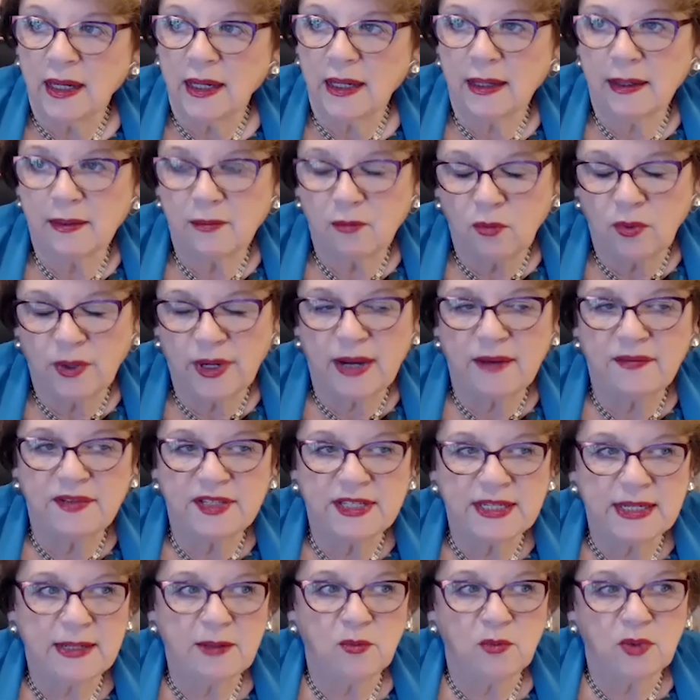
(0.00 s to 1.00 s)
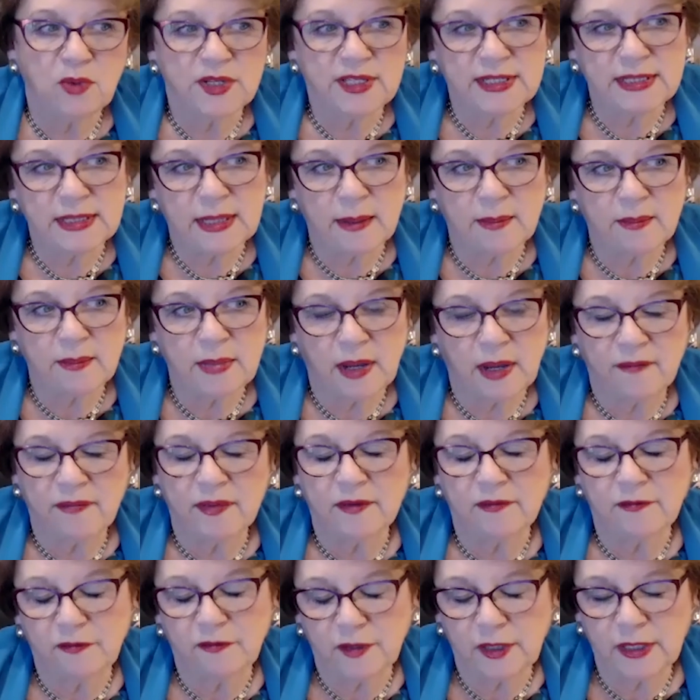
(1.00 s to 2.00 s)
What I've seen with some of
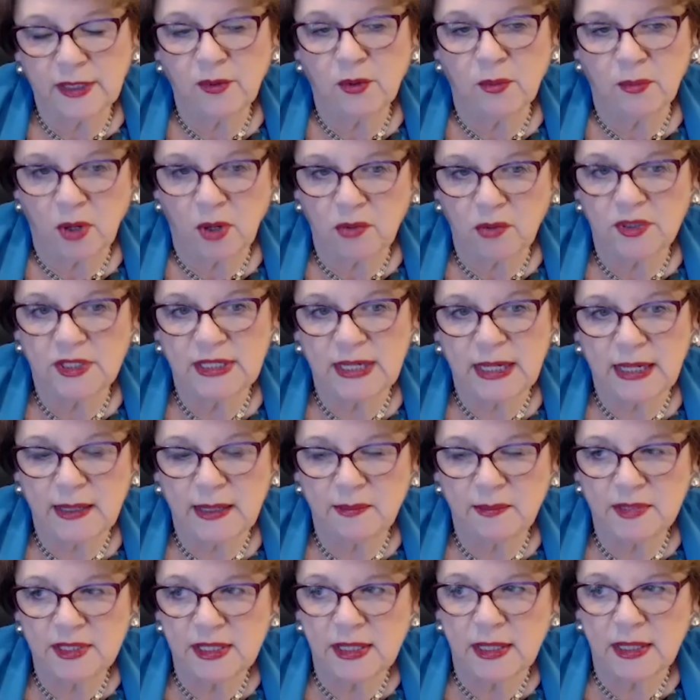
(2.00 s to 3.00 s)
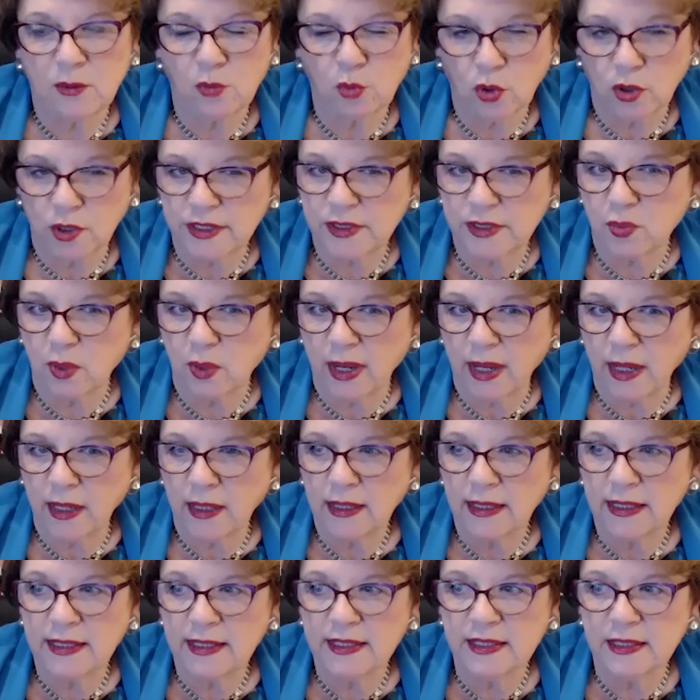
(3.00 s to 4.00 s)
the fully remote teams that works
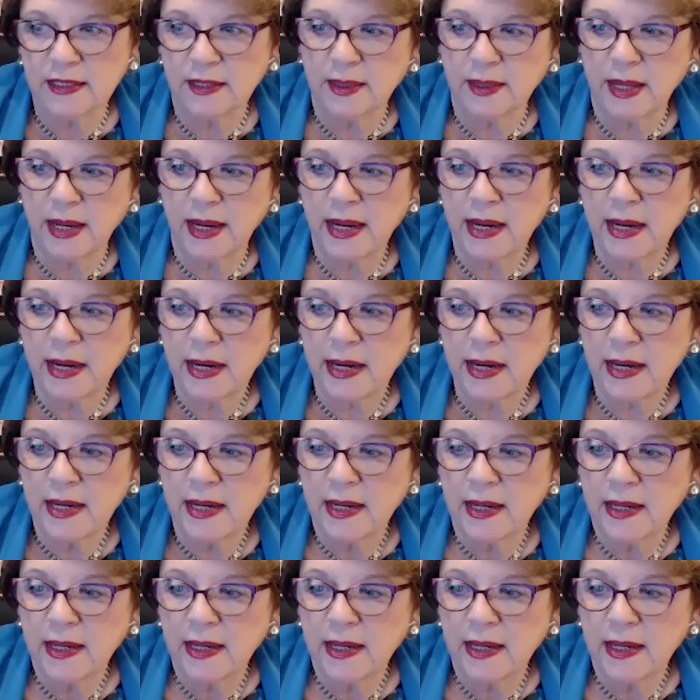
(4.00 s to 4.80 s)
well is that they